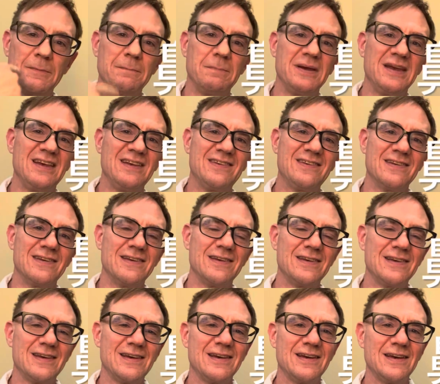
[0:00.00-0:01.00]
Beads
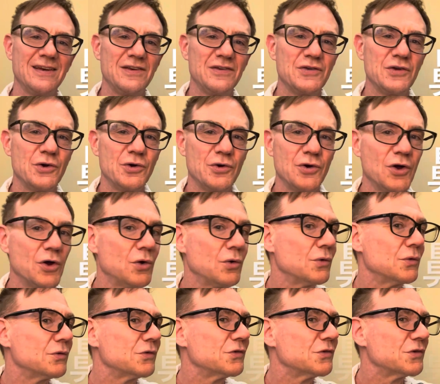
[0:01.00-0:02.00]
is your
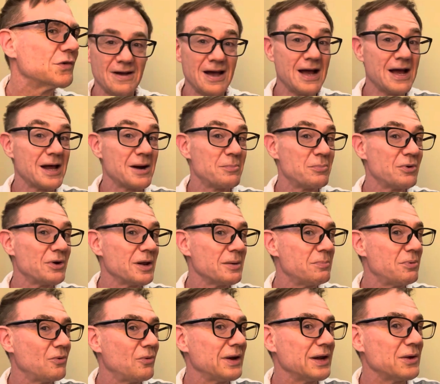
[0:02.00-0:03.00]
nose. I got a pretty
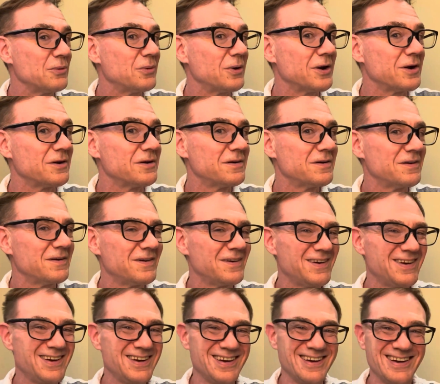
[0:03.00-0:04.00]
pointy one.
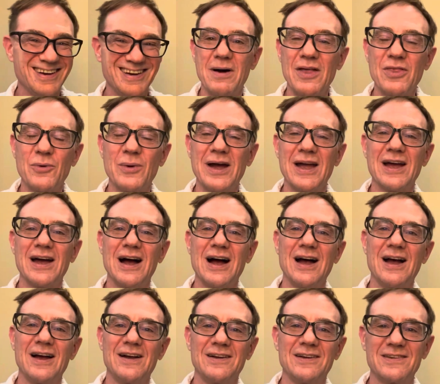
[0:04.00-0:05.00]
By the way,
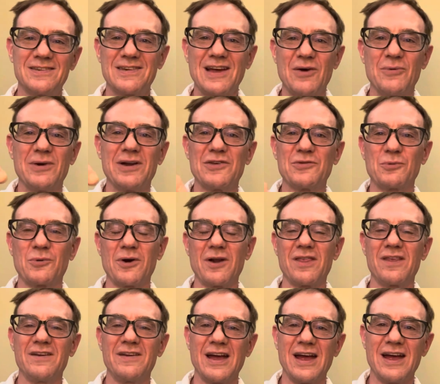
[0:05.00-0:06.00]
Taiwanese word of
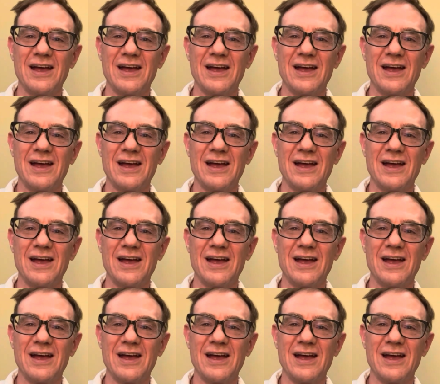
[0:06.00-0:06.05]
the day,